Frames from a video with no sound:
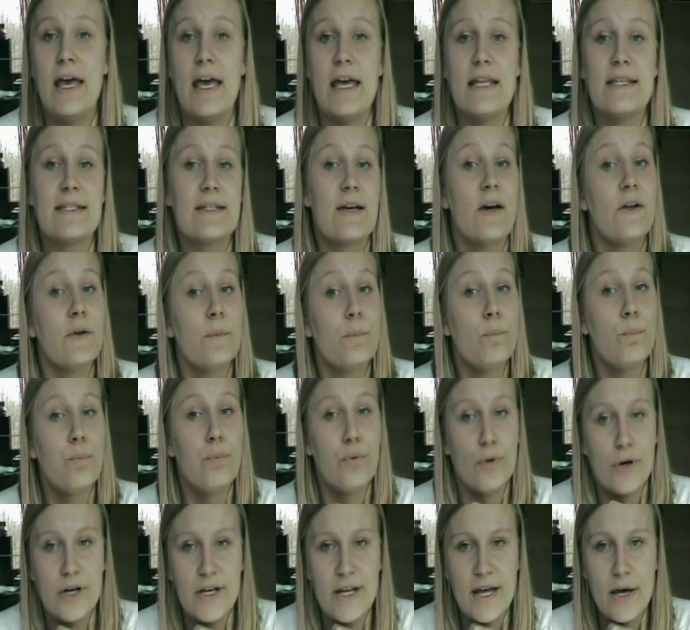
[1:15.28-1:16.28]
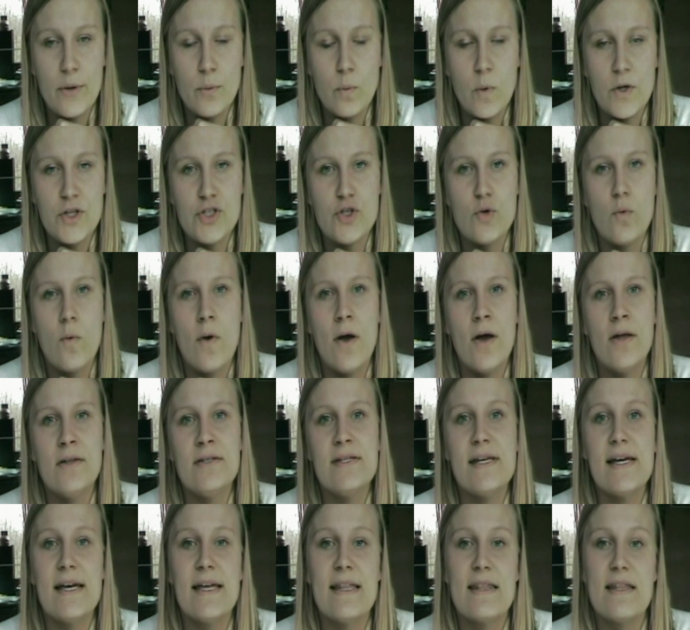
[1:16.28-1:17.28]
It's gonna print out what you
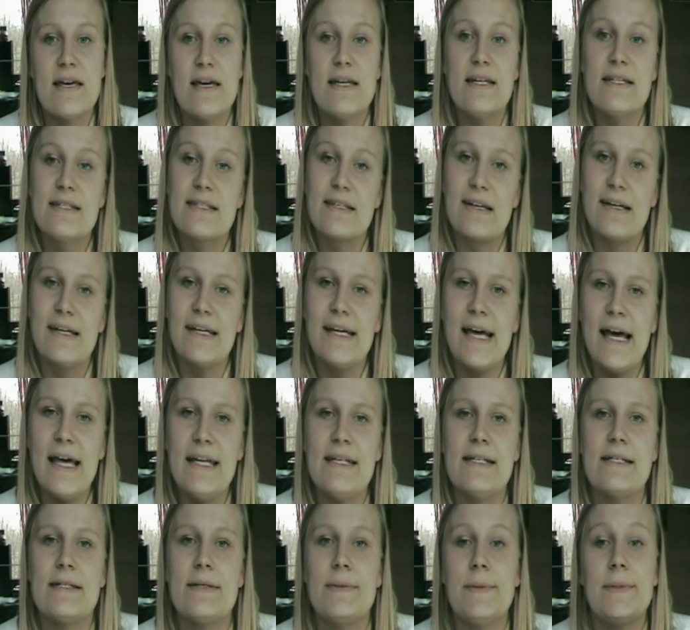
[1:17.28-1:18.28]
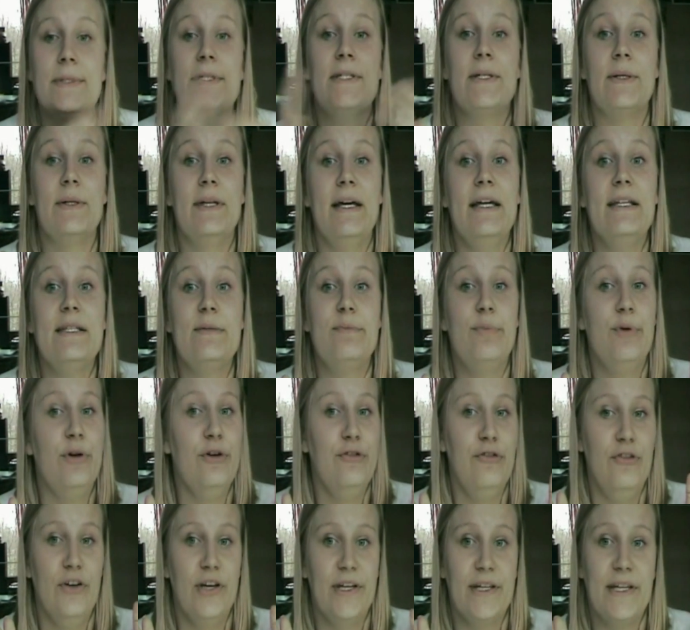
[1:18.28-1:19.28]
want and then it's gonna cut it. So that's
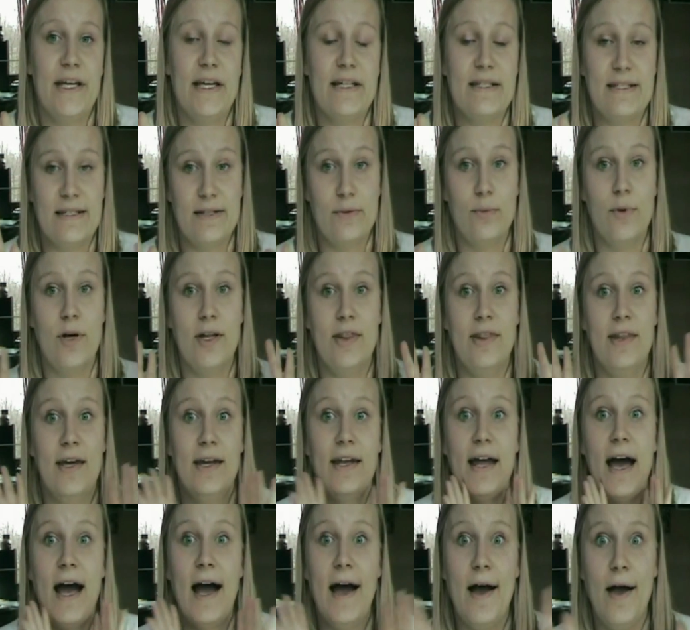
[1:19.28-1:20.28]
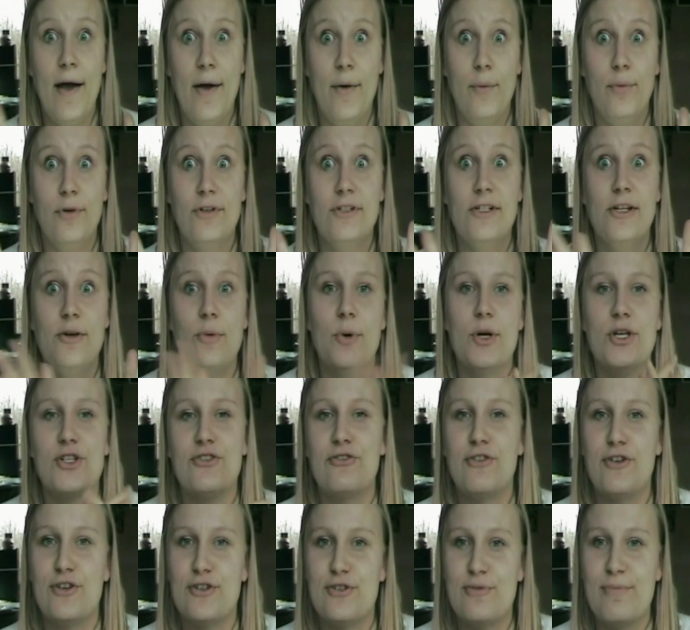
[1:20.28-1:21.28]
perfect. That's the one that I really wish
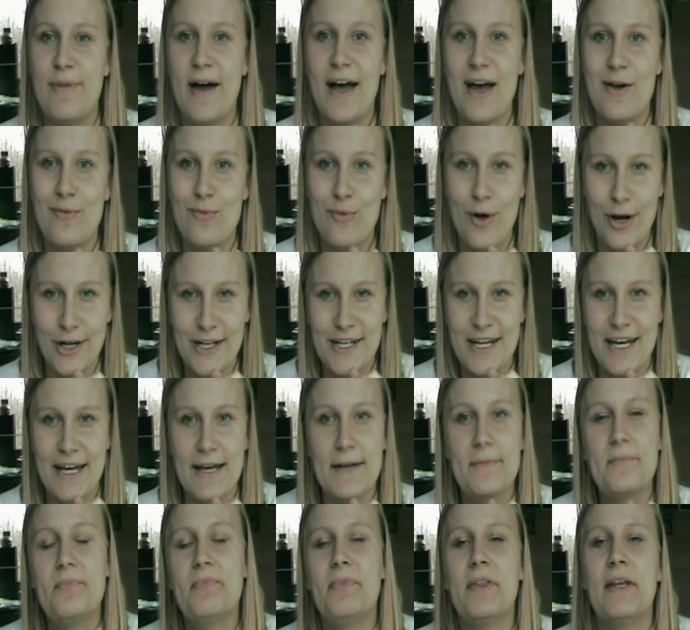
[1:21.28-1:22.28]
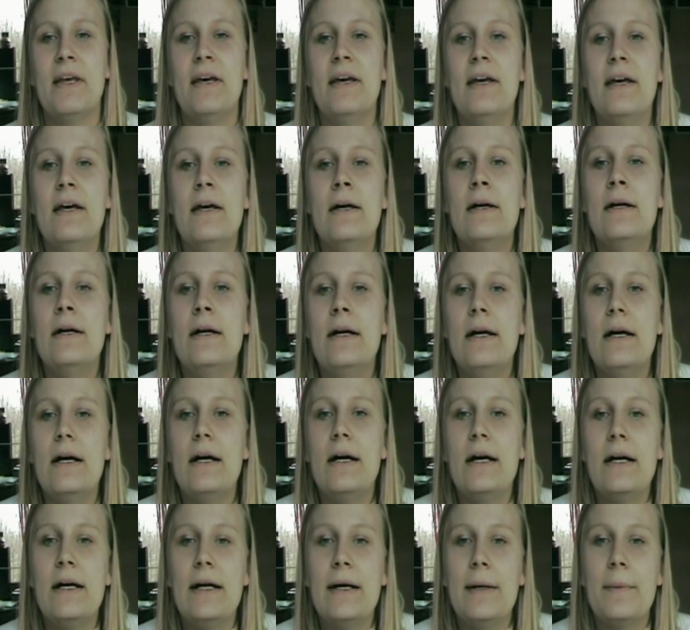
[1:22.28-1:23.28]
for to buy one day.
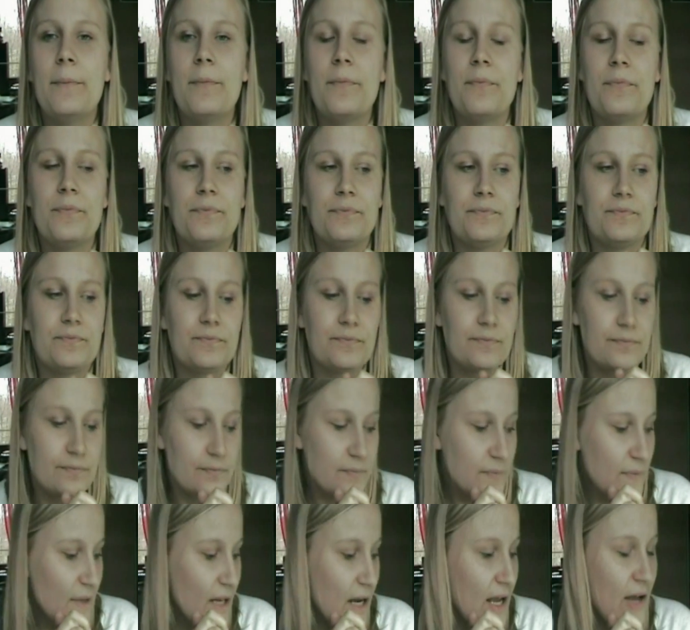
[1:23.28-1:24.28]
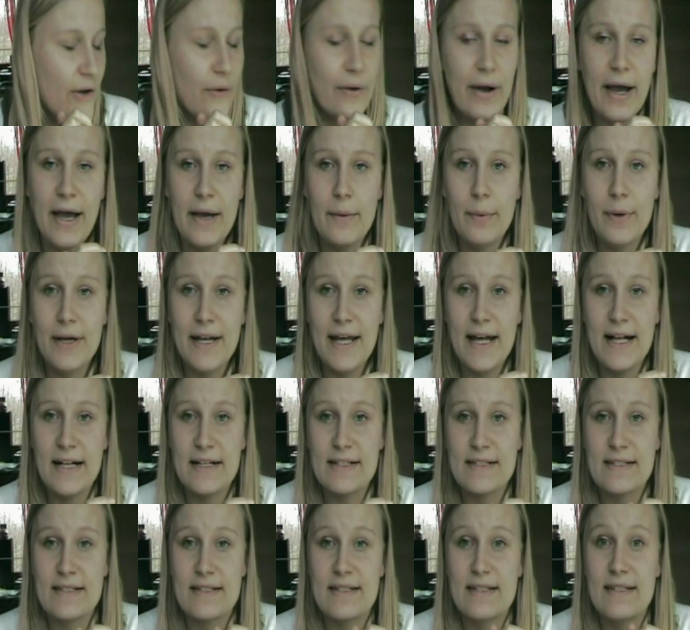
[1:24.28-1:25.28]
Okay, what
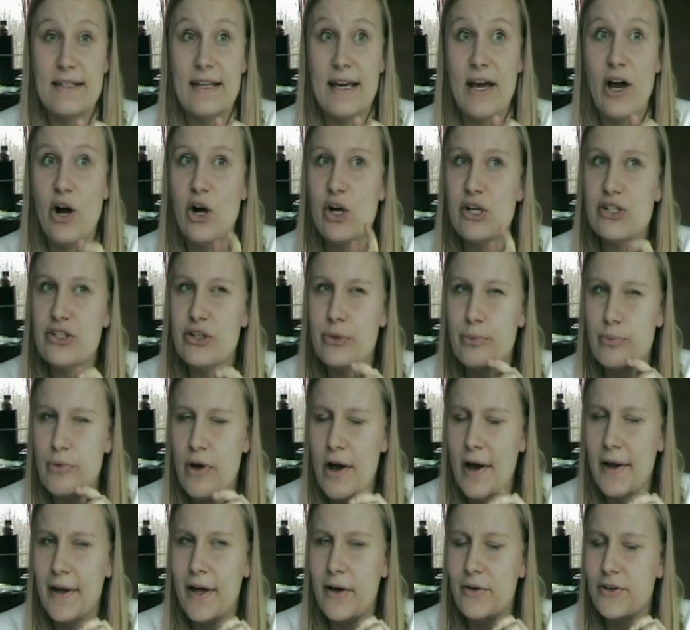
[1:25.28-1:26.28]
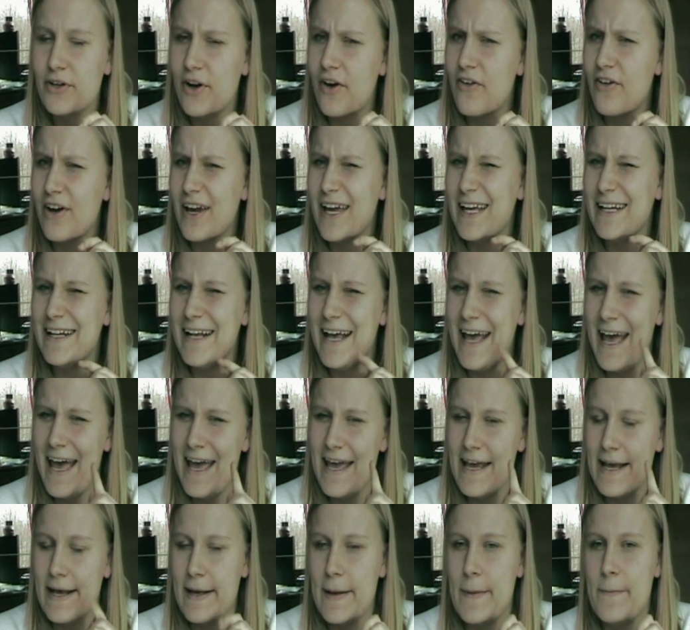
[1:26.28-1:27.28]
else? They also brought out a Cricut
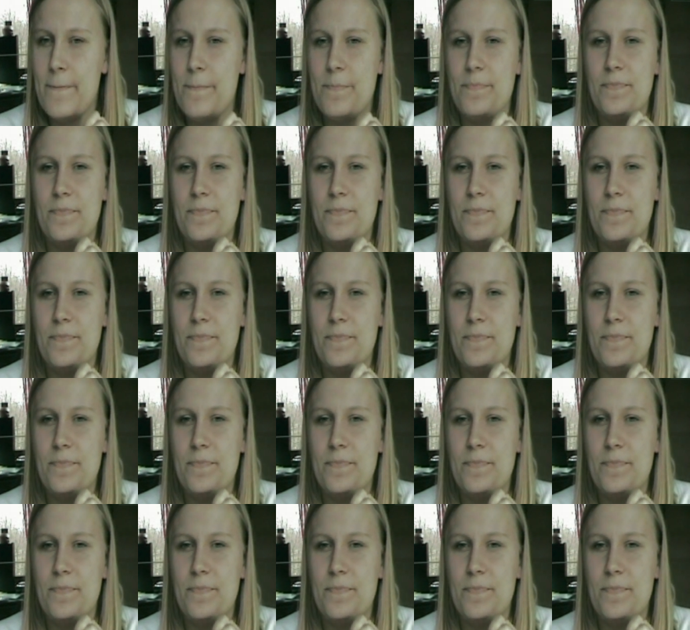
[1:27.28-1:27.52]
Cake.